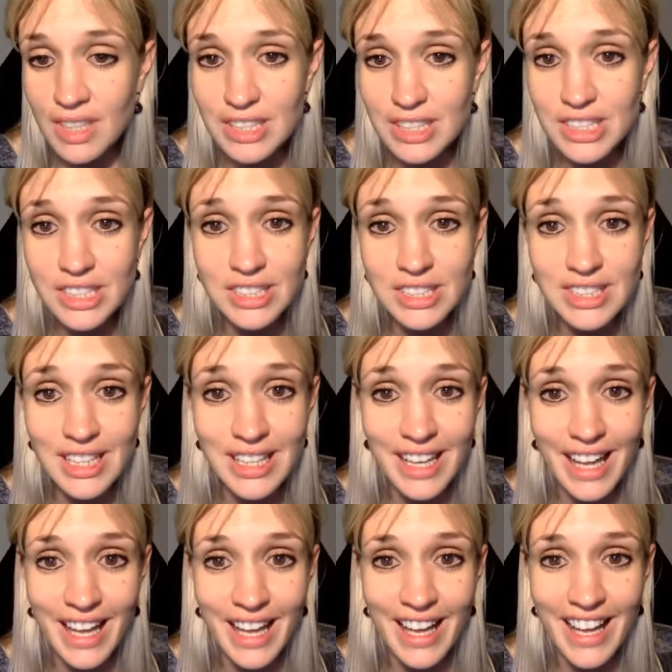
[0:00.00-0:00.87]
You just
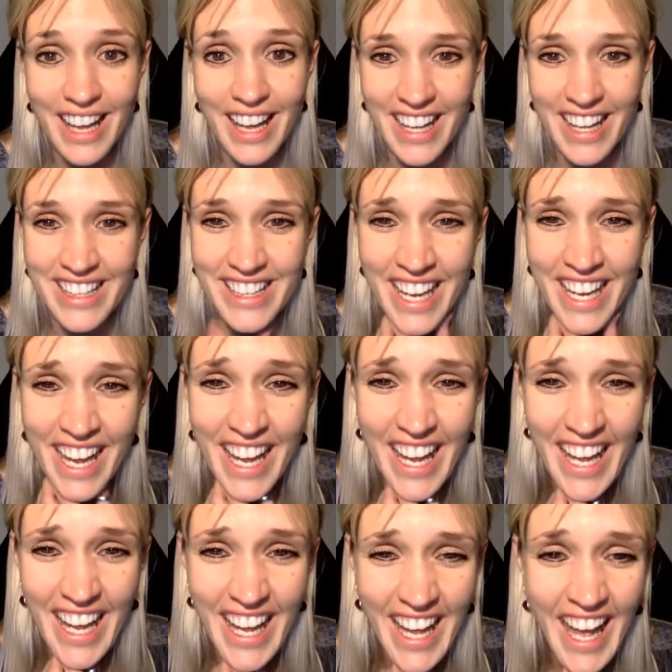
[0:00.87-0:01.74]
sit there, and
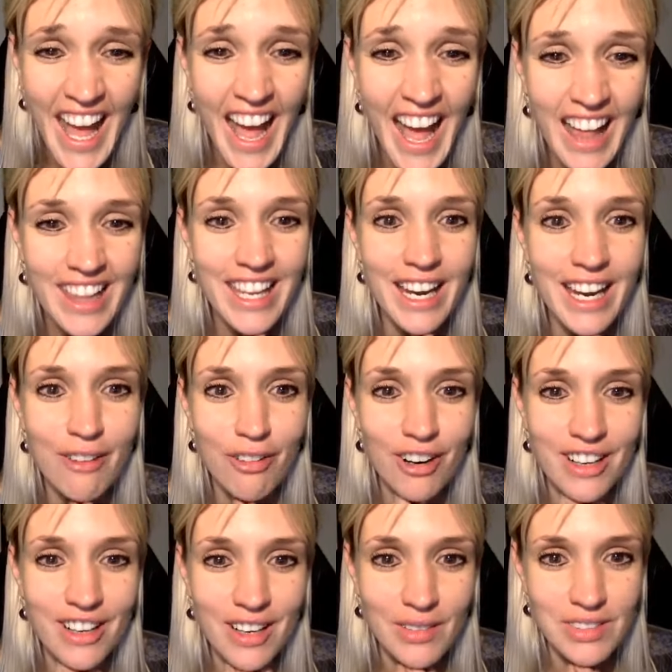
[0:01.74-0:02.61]
then
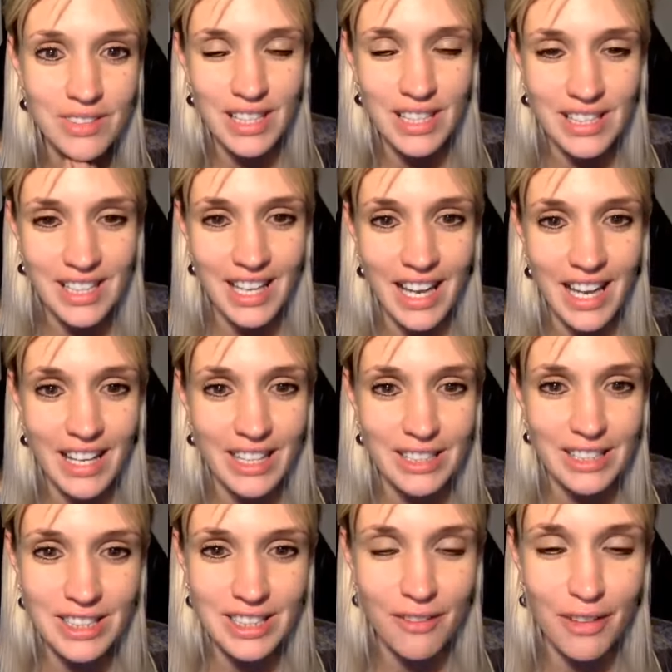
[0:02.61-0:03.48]
everyone comes in and they're like,
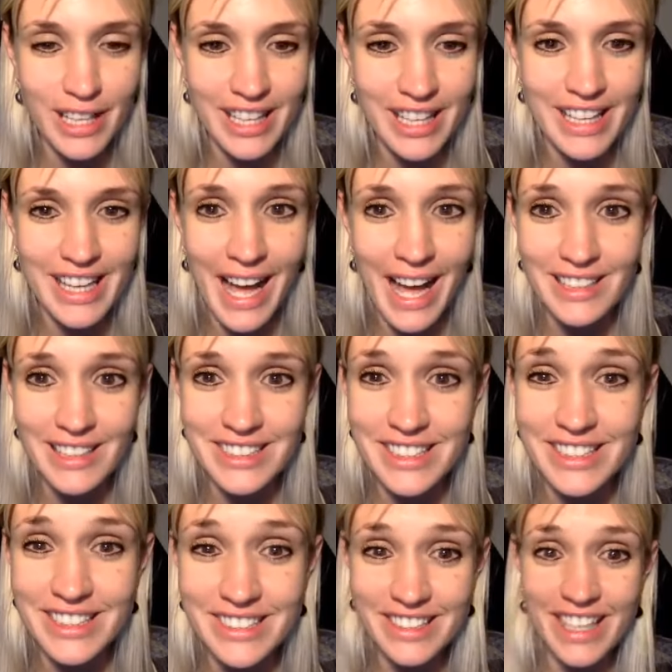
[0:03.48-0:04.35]
you still haven't cleaned the
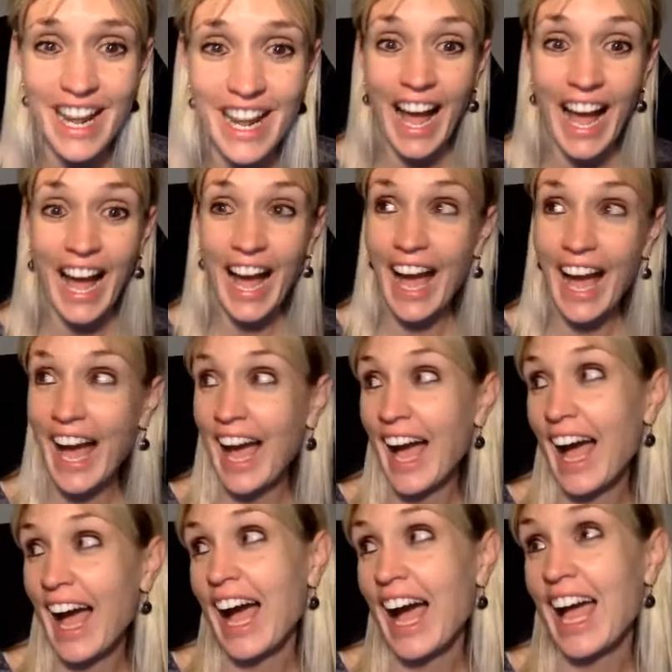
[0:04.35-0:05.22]
house, Lisa. And you're
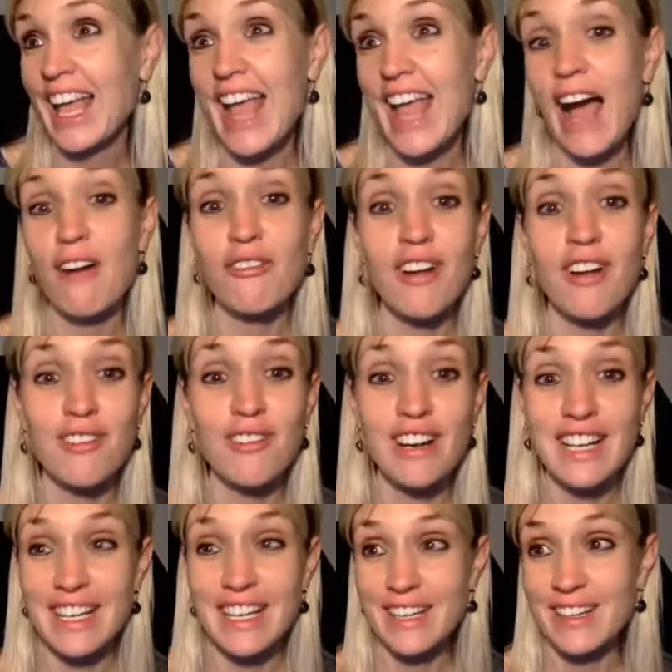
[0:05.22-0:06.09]
like, yeah, I felt
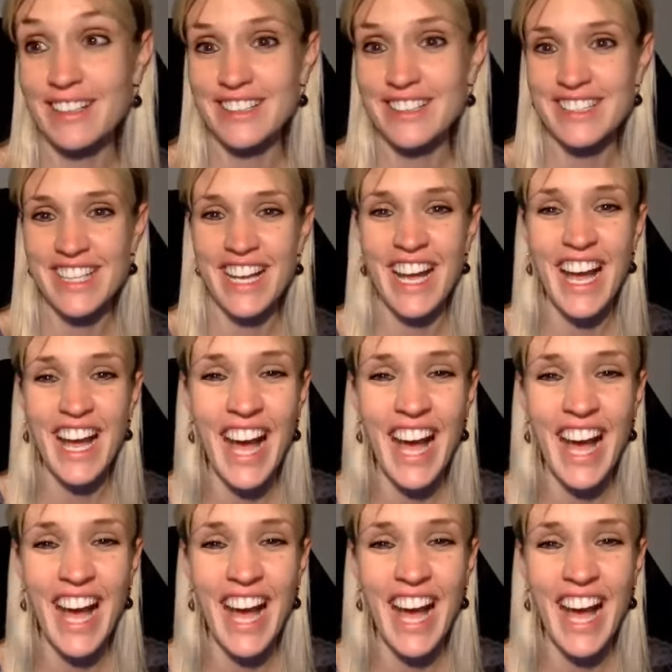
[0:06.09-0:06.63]
really good.